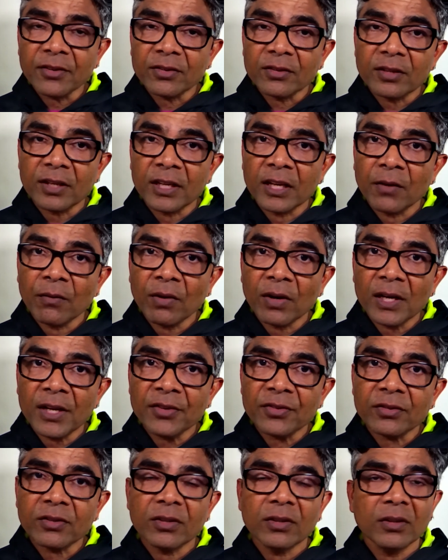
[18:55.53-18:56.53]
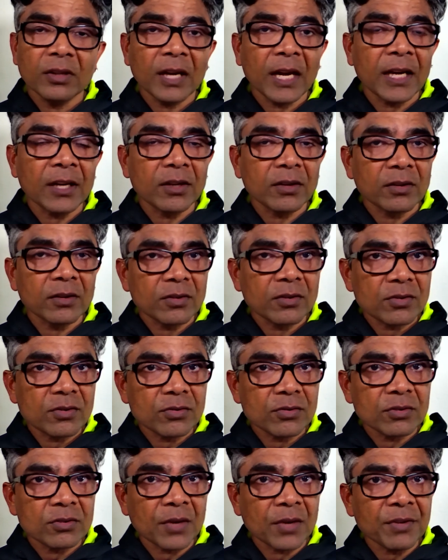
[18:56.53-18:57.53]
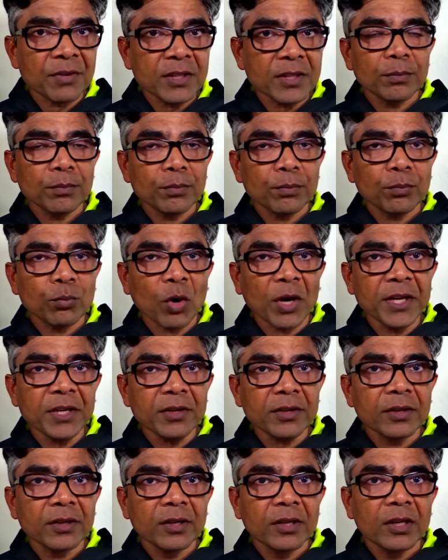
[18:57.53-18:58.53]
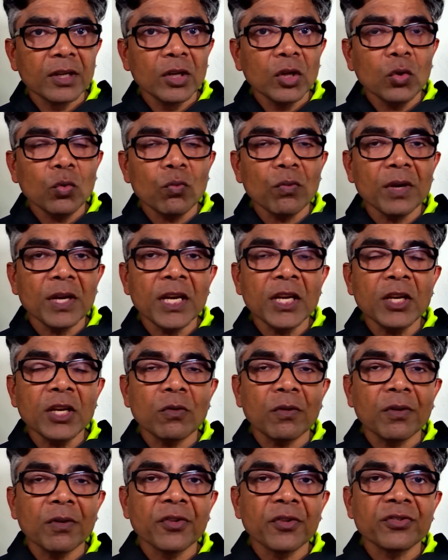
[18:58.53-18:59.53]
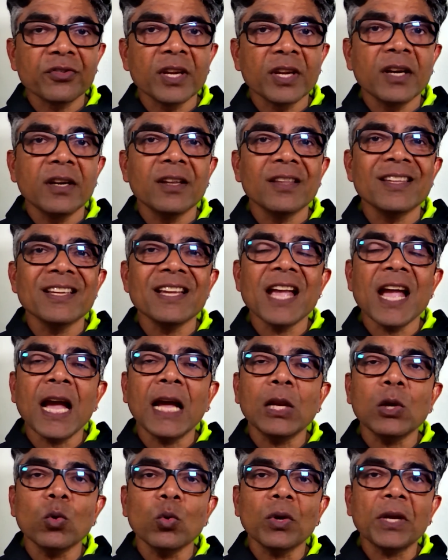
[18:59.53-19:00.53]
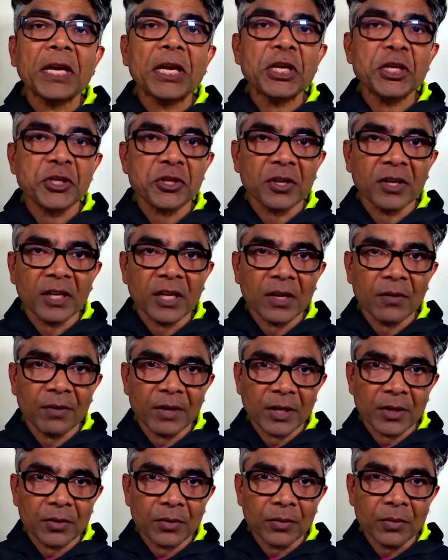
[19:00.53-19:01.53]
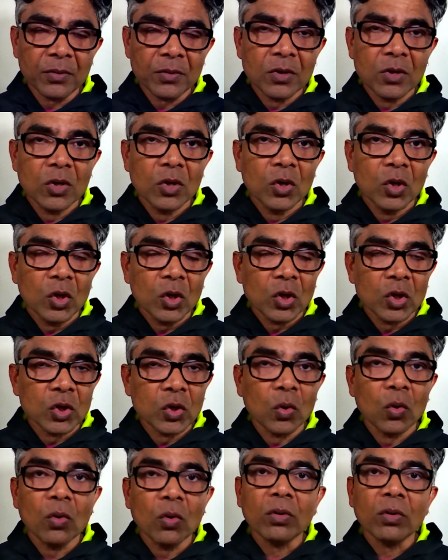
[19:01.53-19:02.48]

in our list at 7th point, we need to understand the allocation given to your